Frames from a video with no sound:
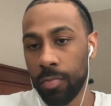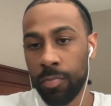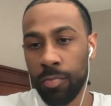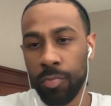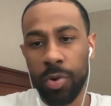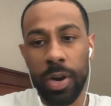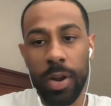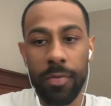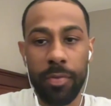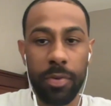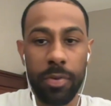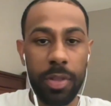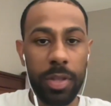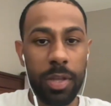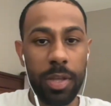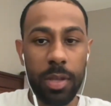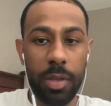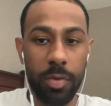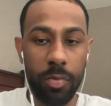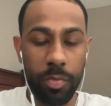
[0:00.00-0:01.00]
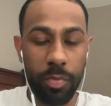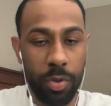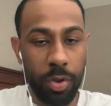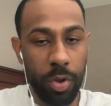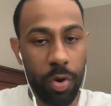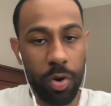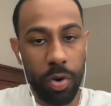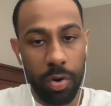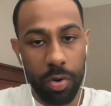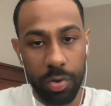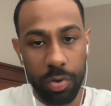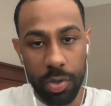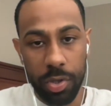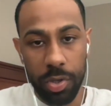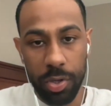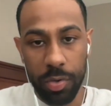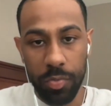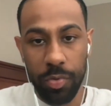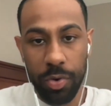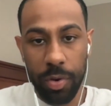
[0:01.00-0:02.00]
whatever the goal
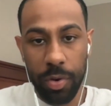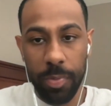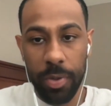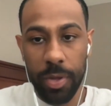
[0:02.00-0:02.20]
would have